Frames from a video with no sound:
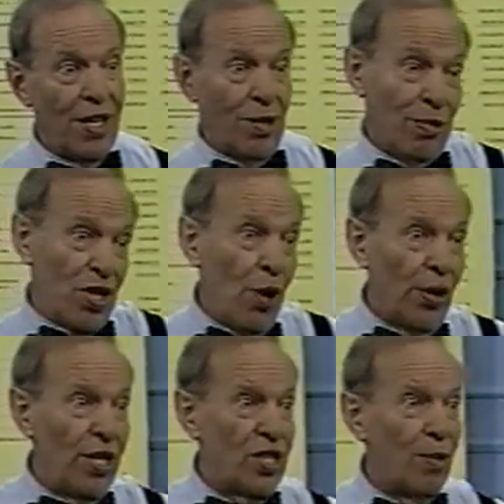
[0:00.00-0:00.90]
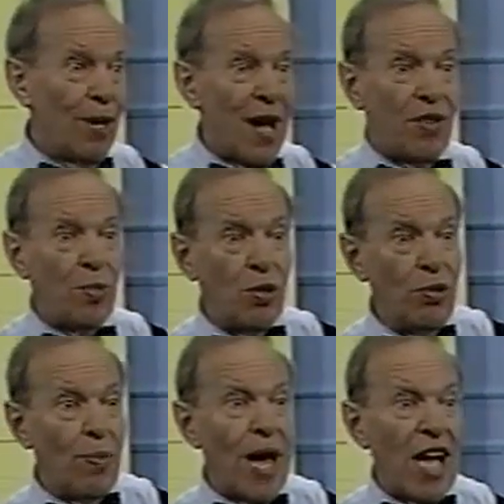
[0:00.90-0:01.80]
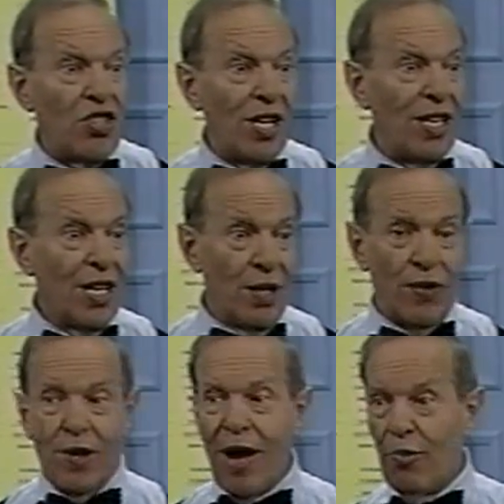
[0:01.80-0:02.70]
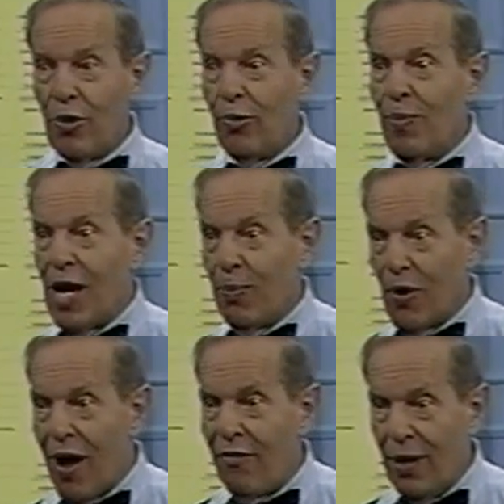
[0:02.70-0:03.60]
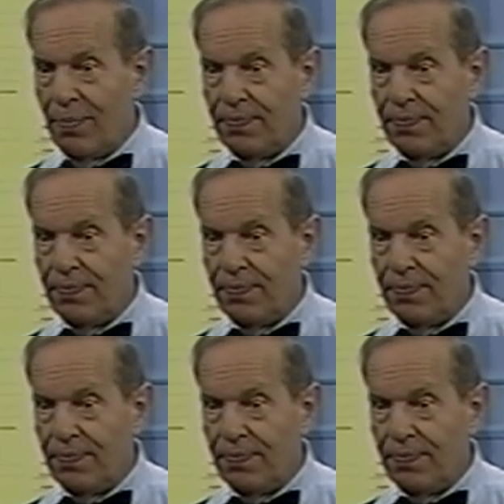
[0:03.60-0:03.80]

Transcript: The result is that we have to do the matching to figure out whether we made a profit.